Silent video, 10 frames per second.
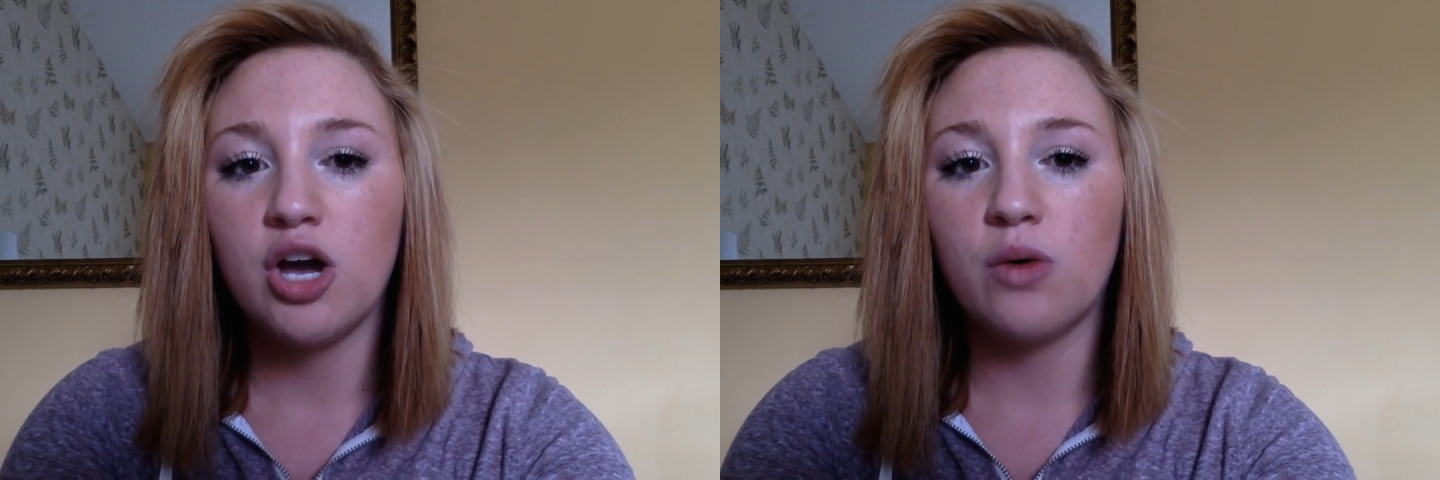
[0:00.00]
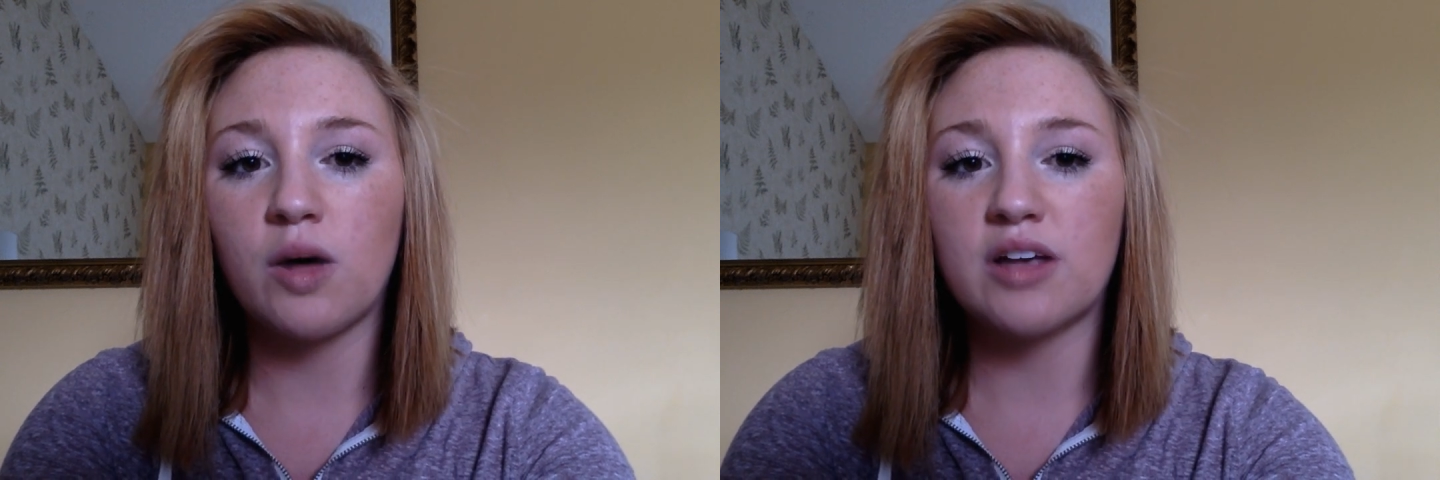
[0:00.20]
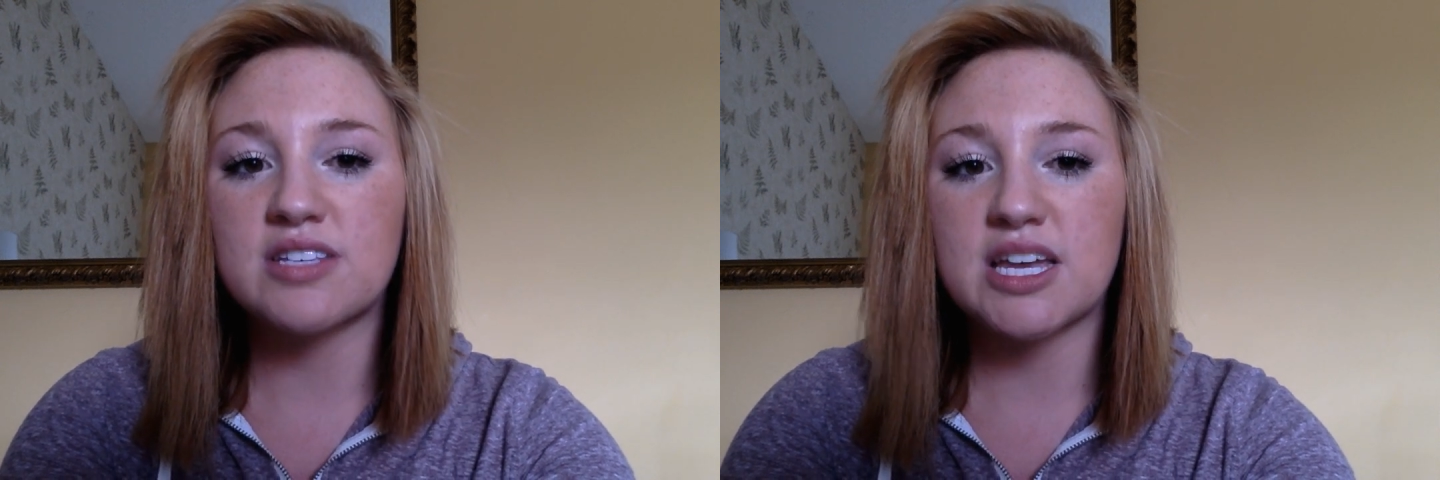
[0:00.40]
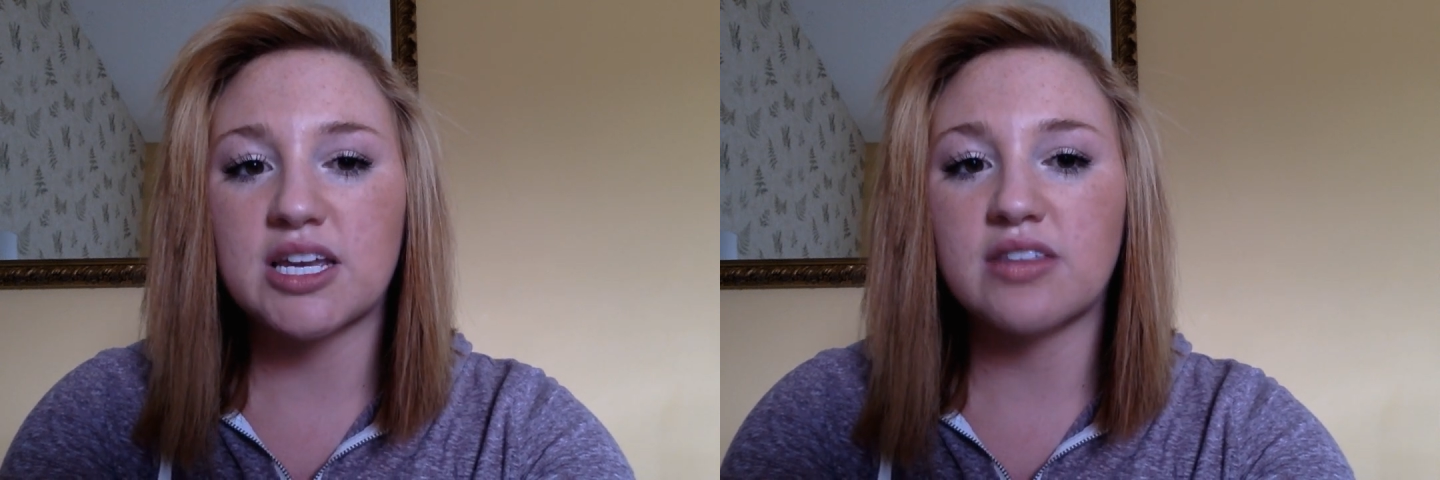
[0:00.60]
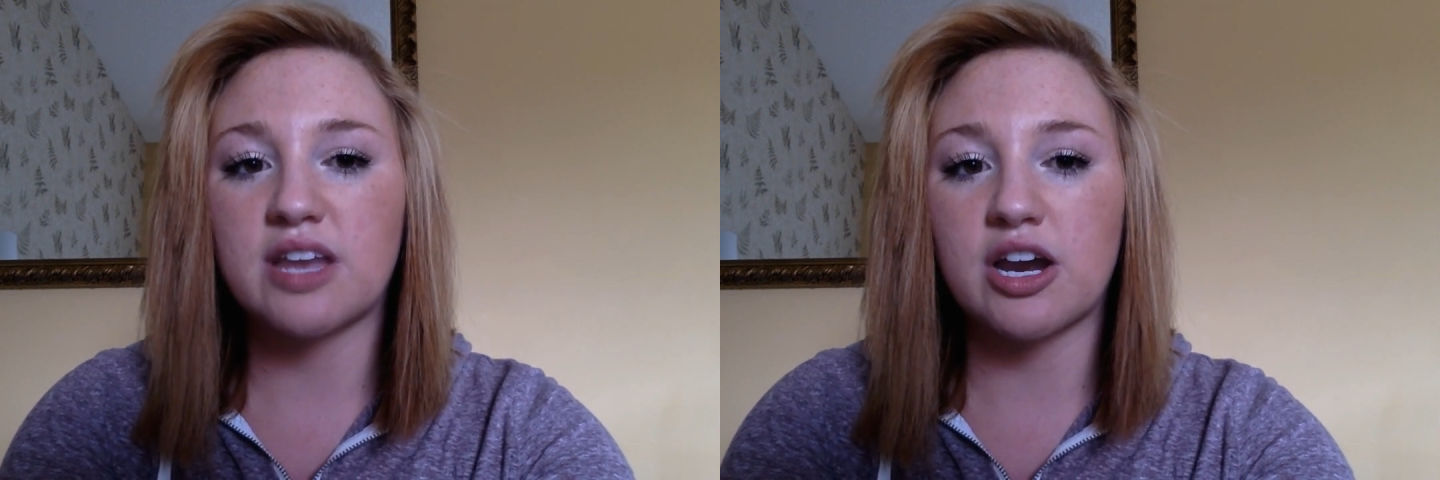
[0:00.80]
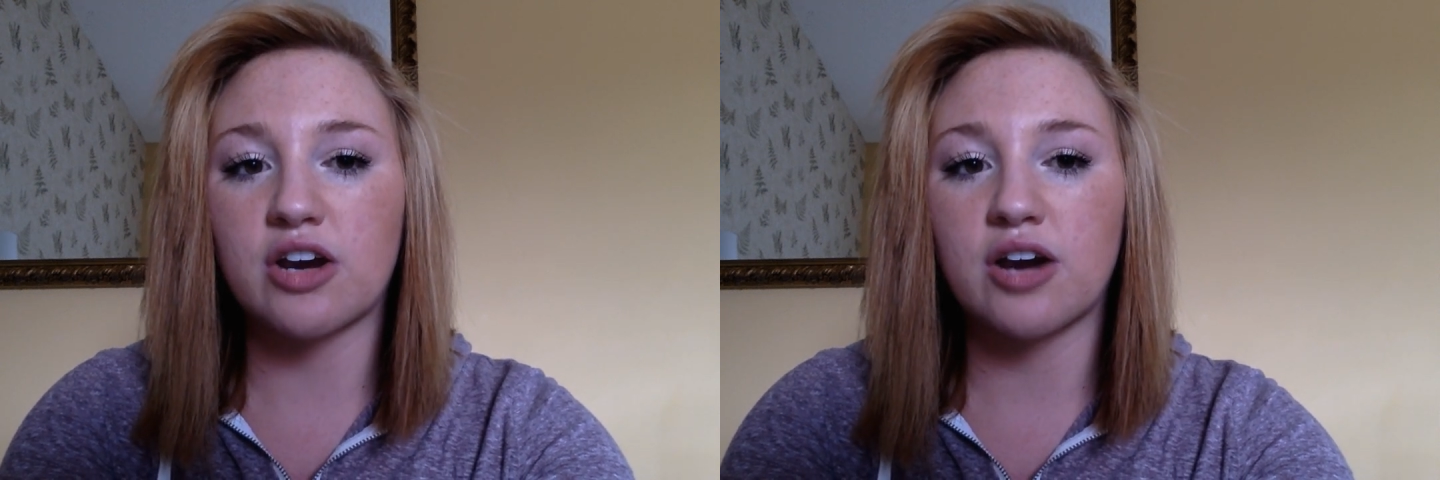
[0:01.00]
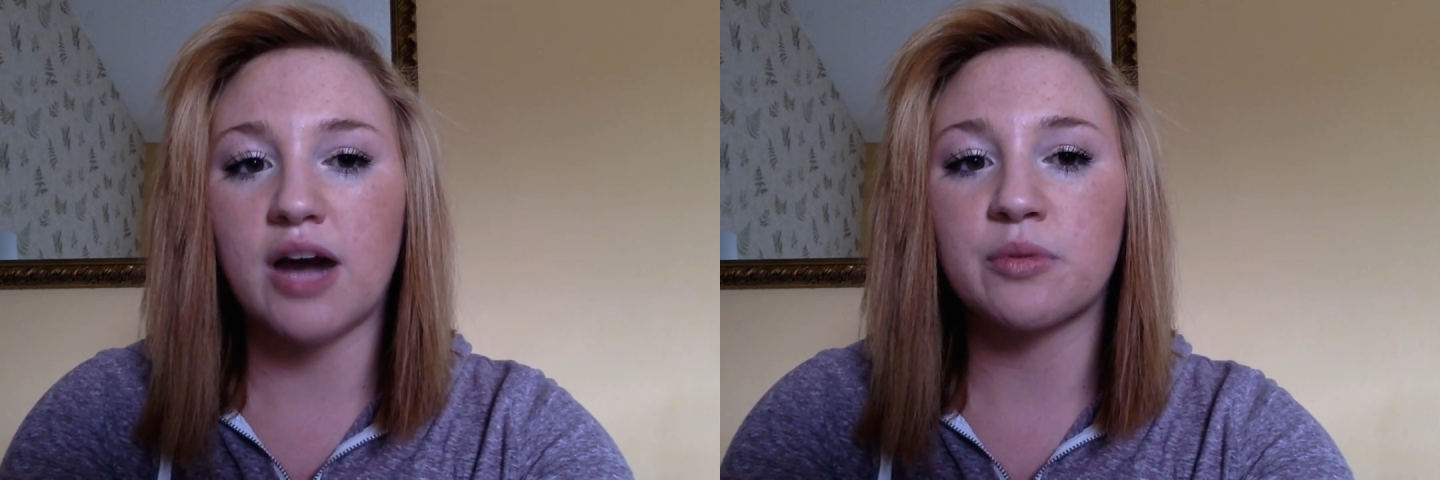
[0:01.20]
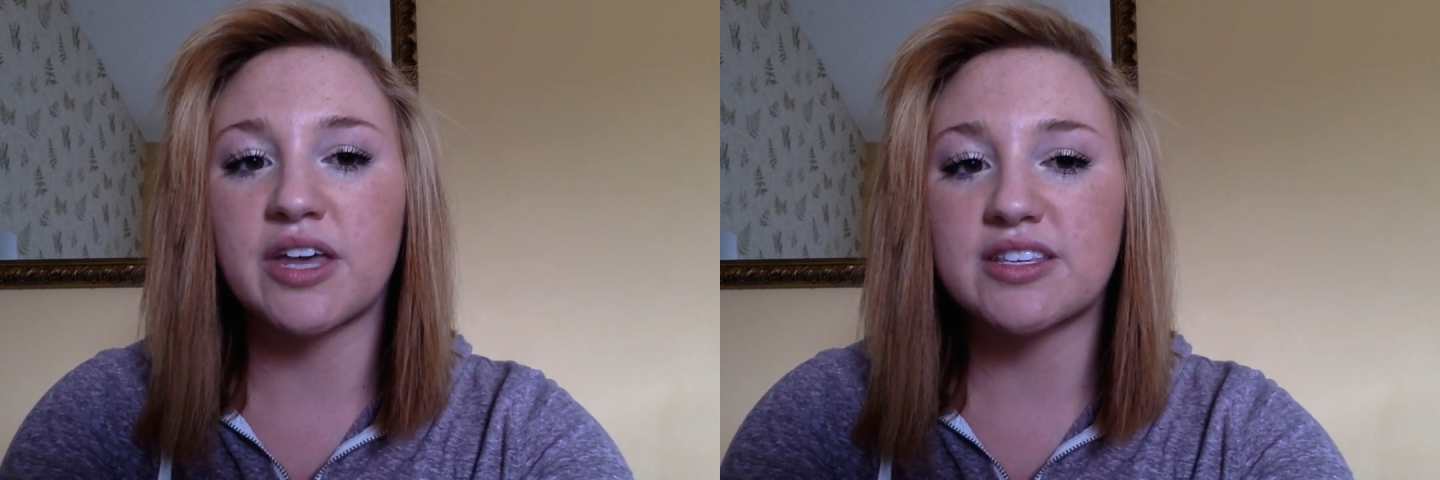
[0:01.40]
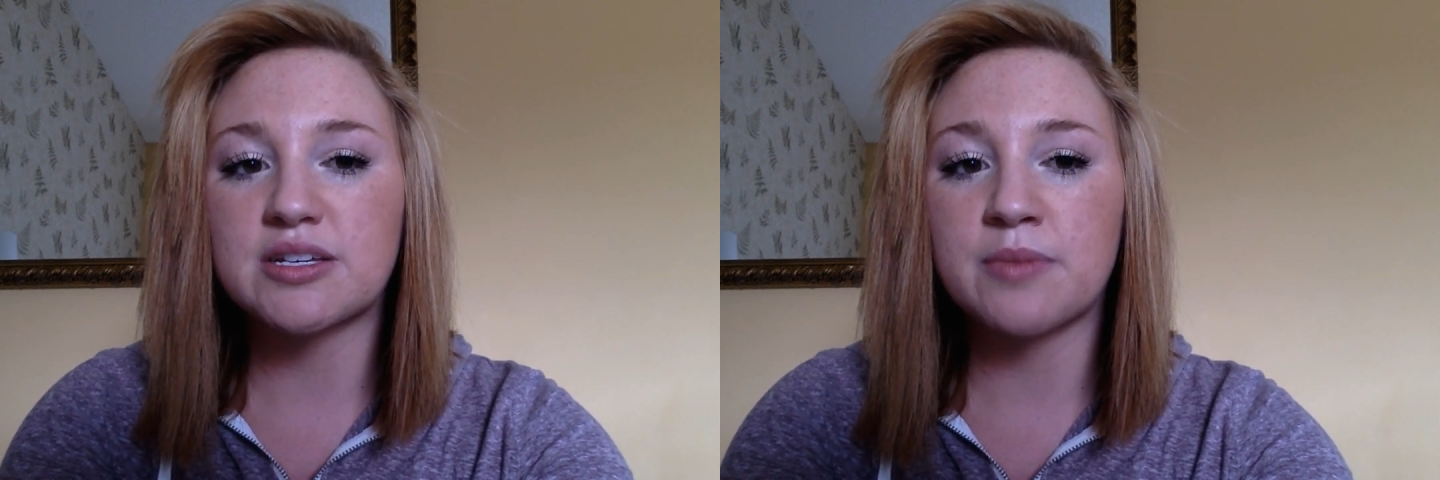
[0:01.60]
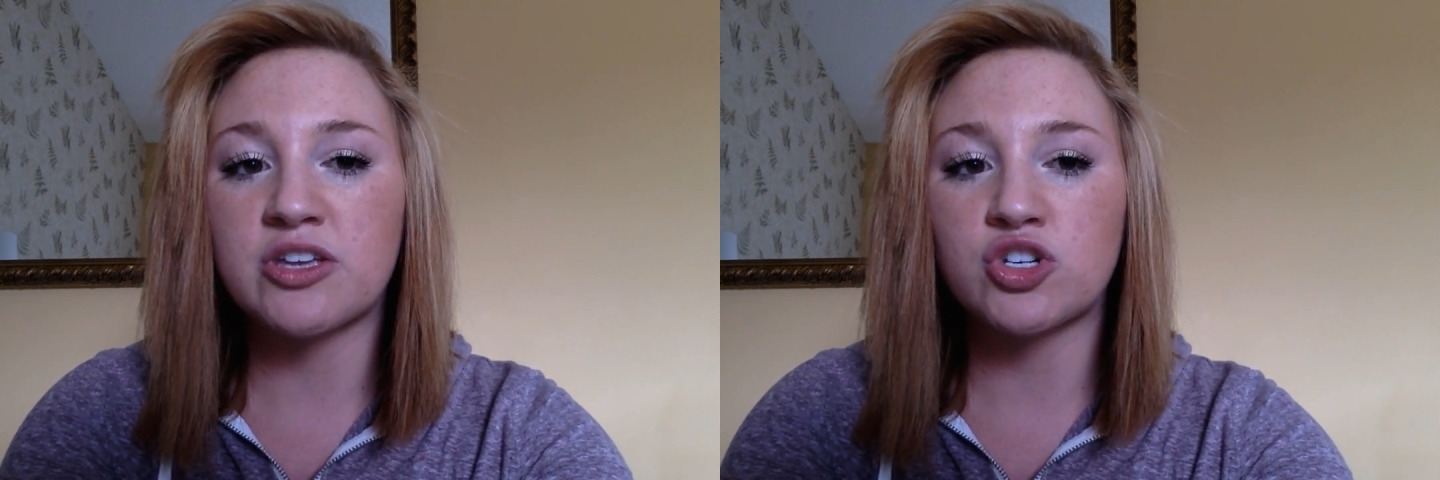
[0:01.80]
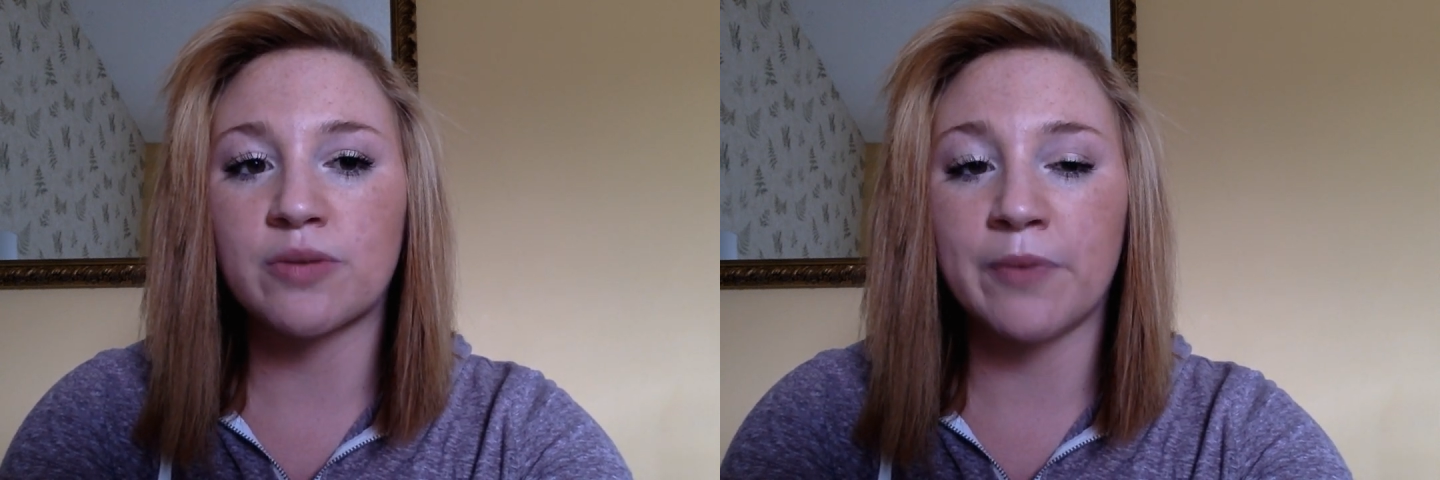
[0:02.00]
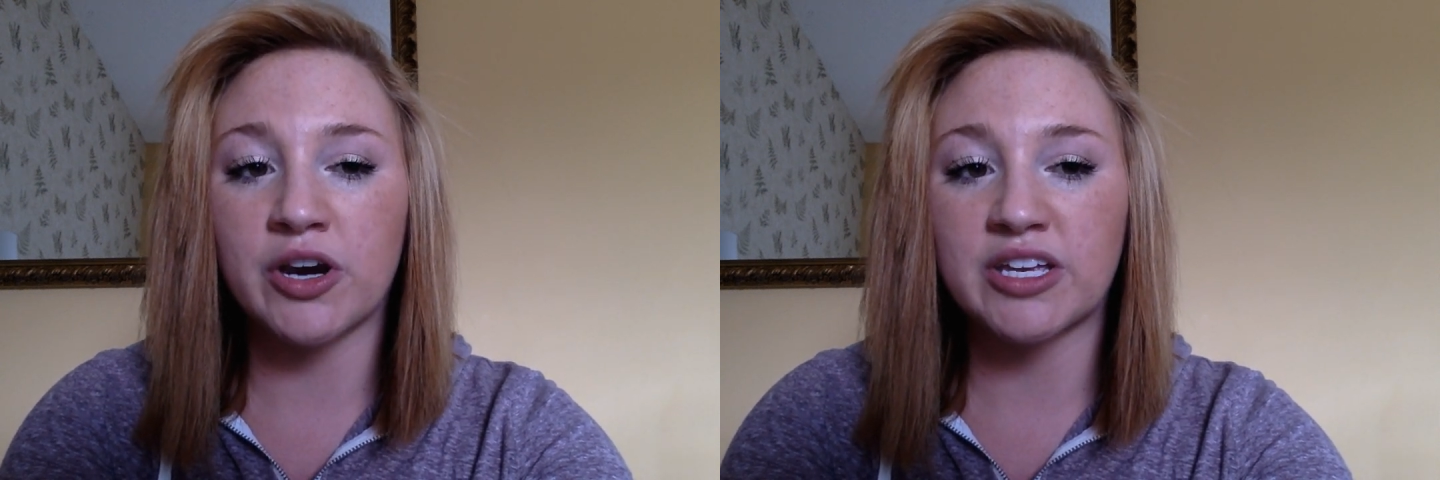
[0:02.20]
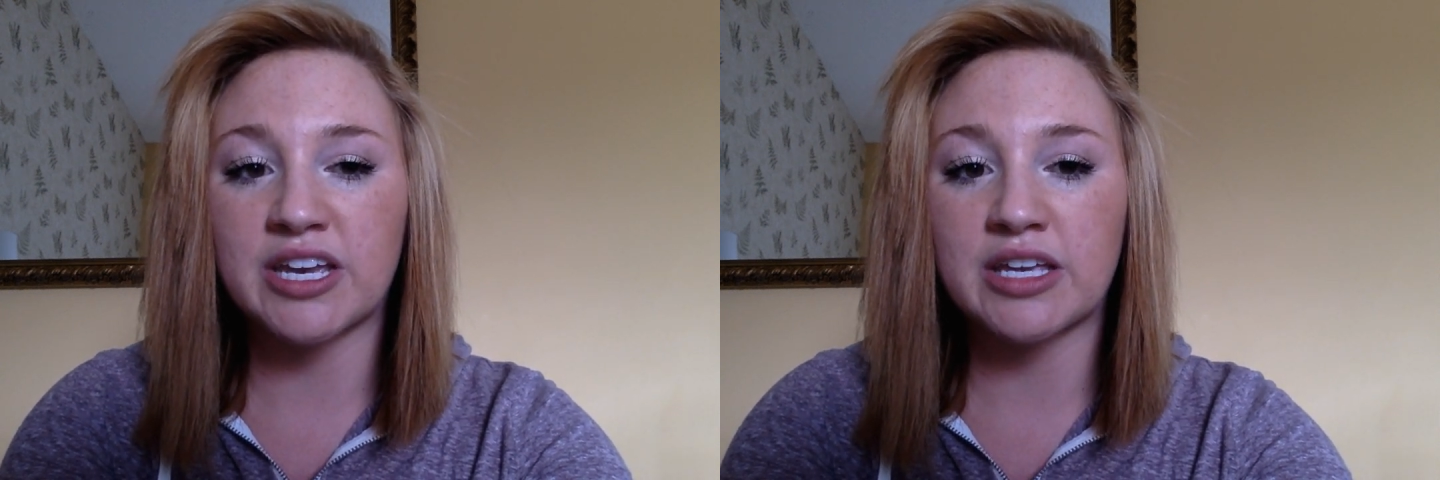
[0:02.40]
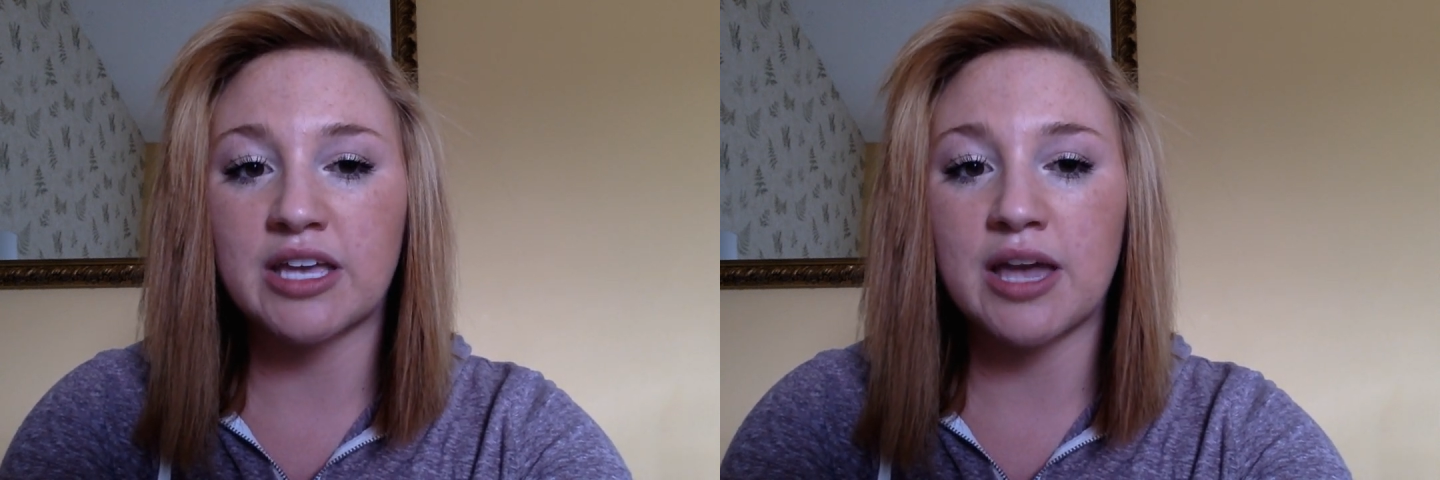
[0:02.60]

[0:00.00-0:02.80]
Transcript: While attending there, I would like to major in marketing